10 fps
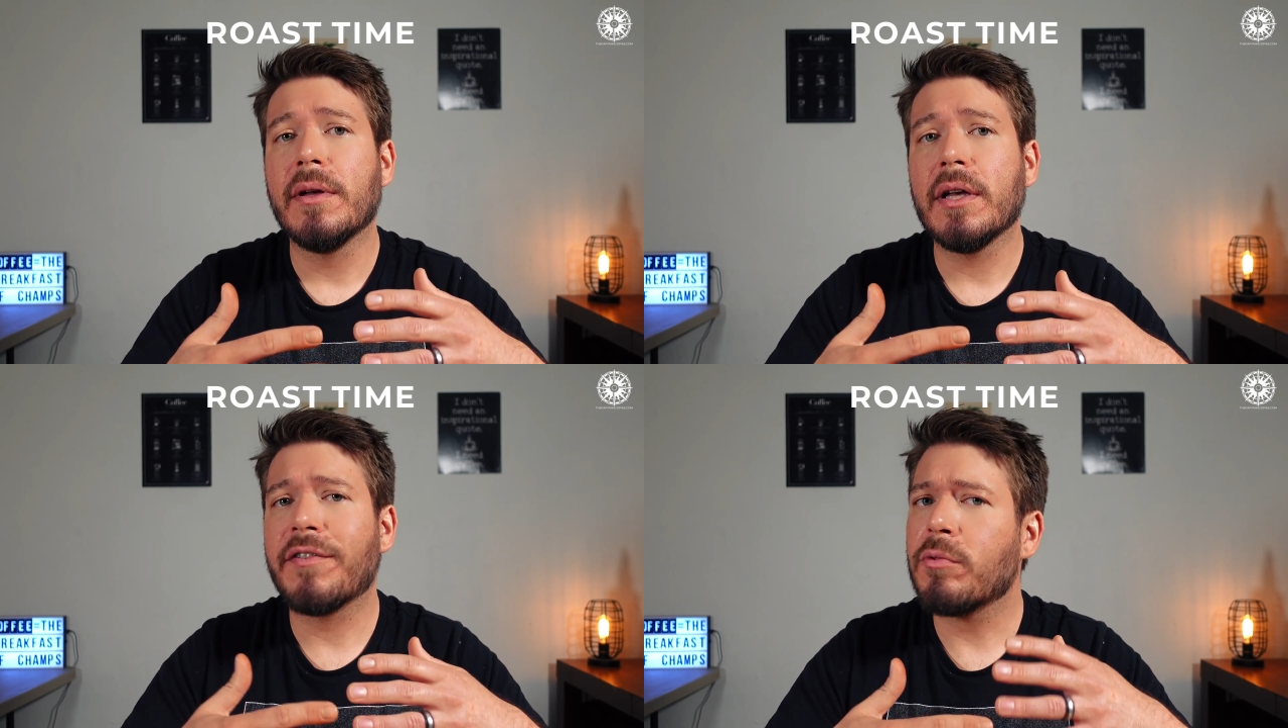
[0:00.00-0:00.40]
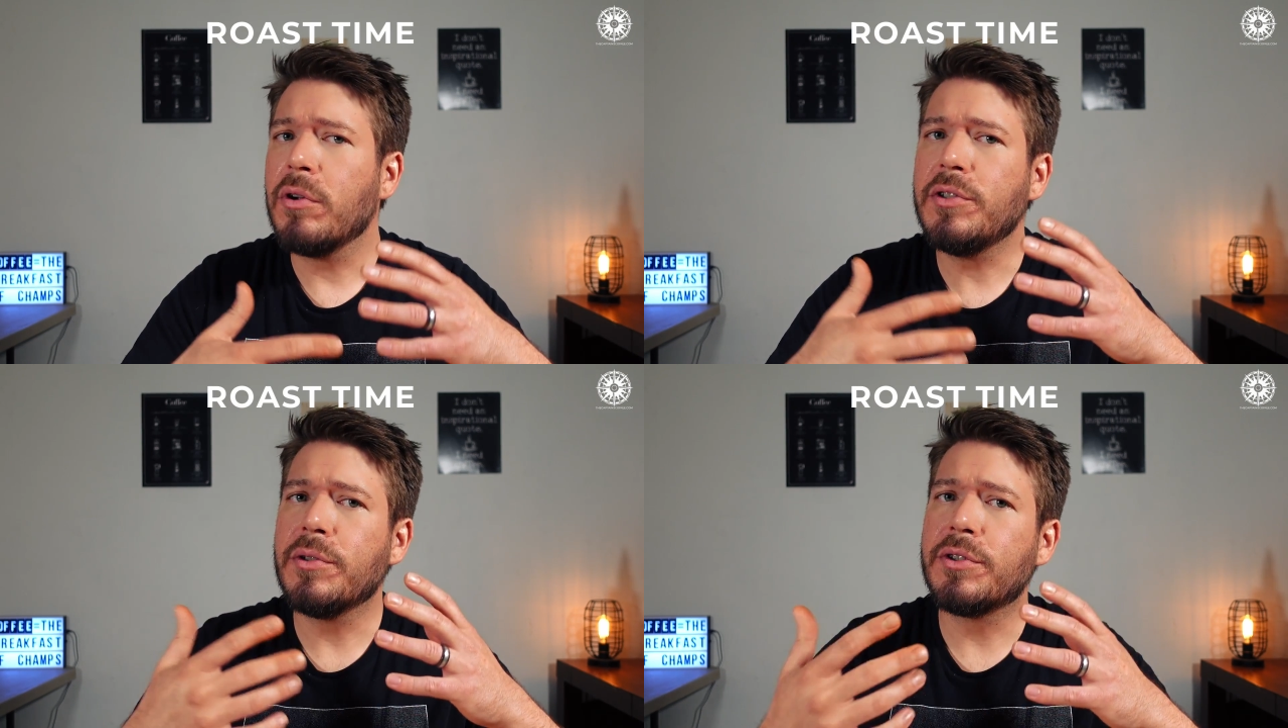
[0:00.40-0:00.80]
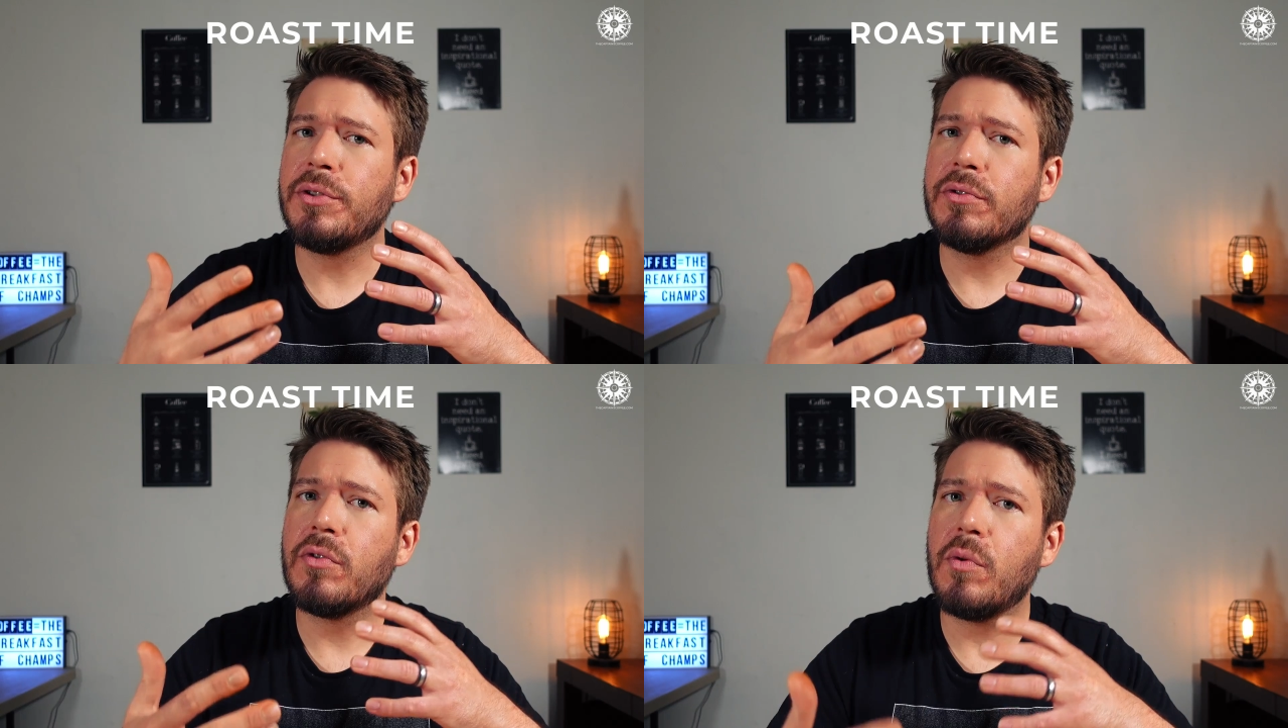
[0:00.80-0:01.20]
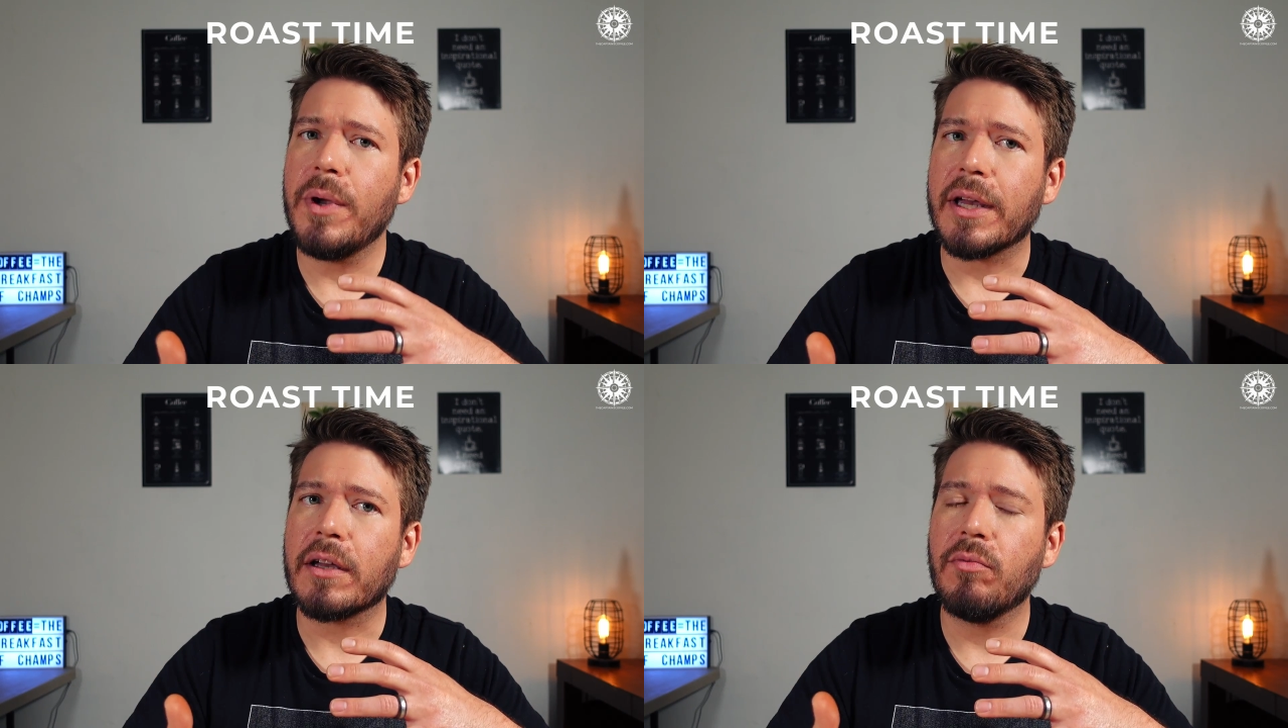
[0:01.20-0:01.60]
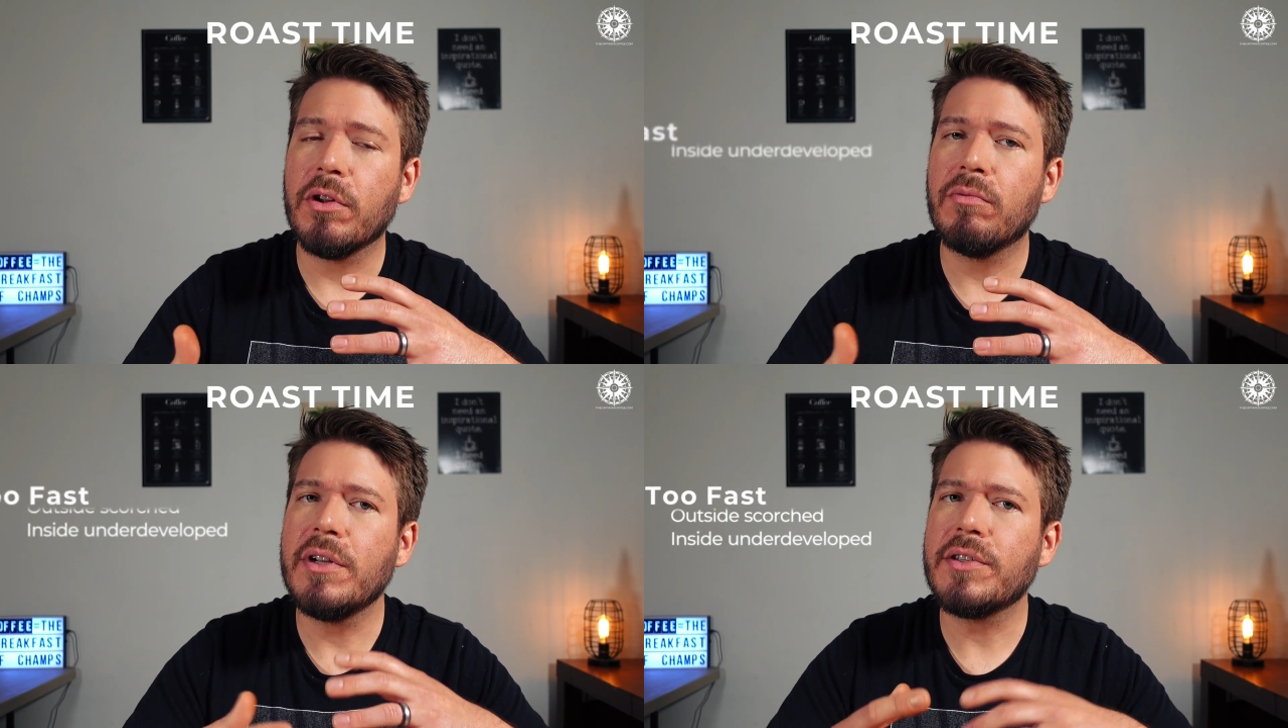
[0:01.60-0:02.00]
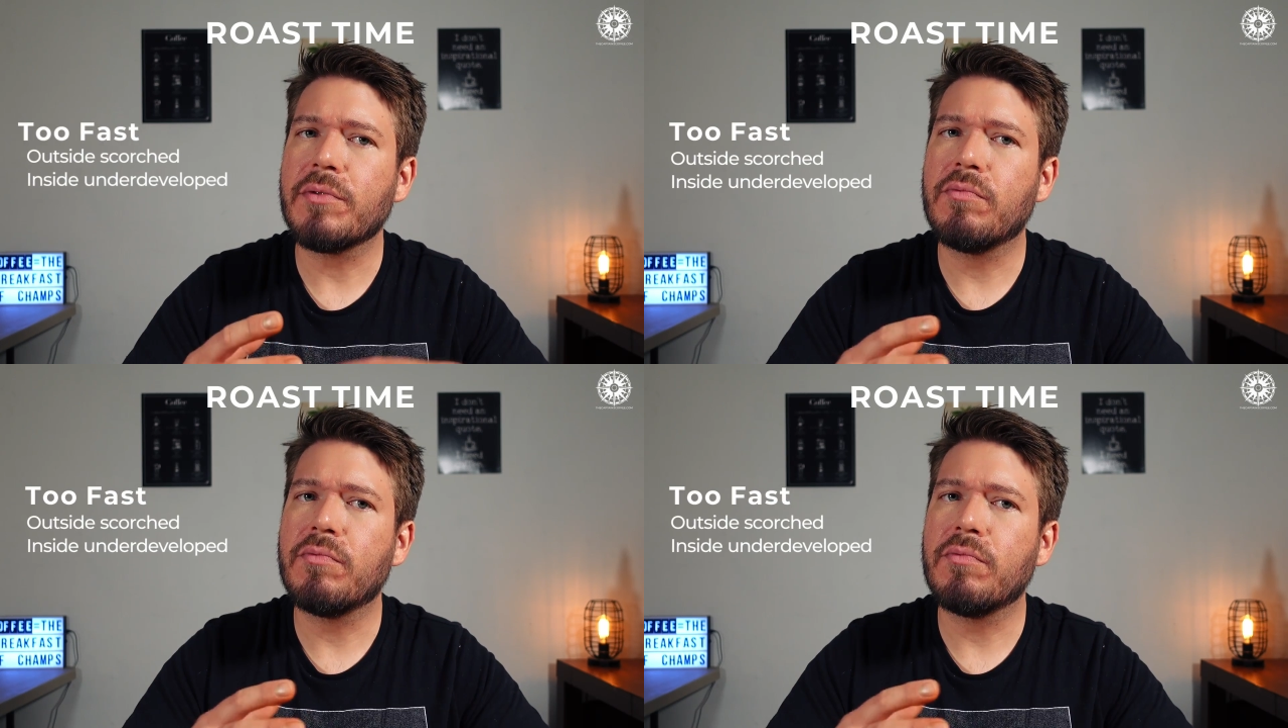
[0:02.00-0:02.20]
If our roasts are too quick, we risk